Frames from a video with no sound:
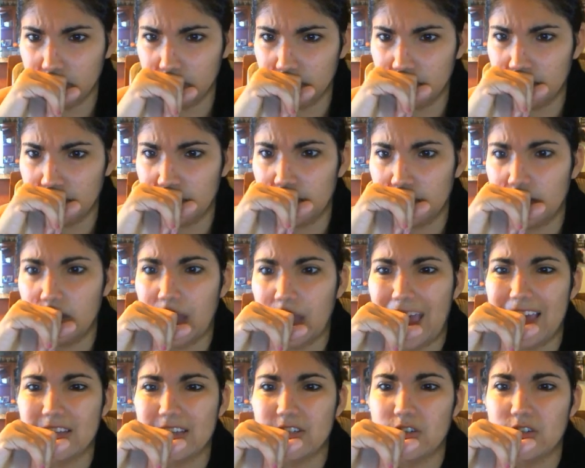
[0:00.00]

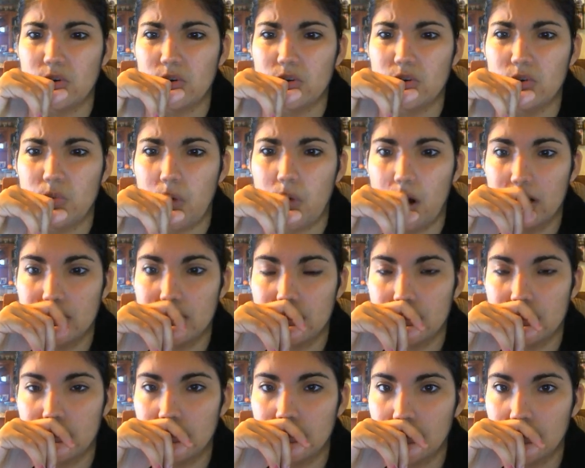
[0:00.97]
Last show you watched?